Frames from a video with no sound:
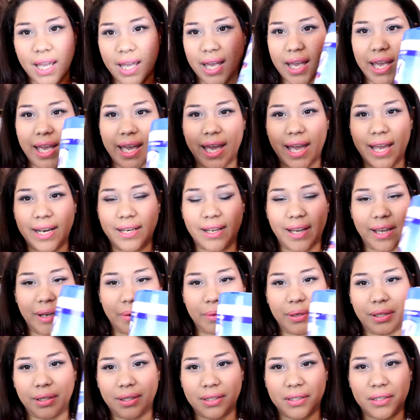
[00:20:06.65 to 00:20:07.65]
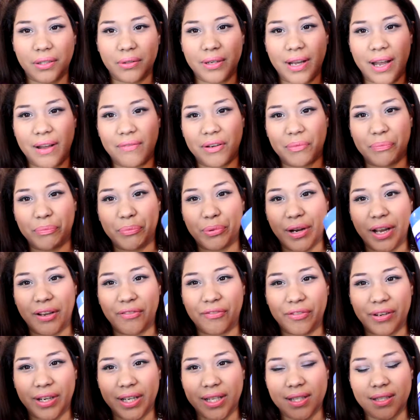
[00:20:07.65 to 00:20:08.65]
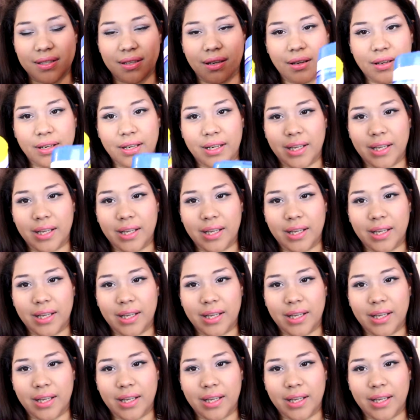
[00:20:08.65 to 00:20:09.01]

and I really don't have a preference on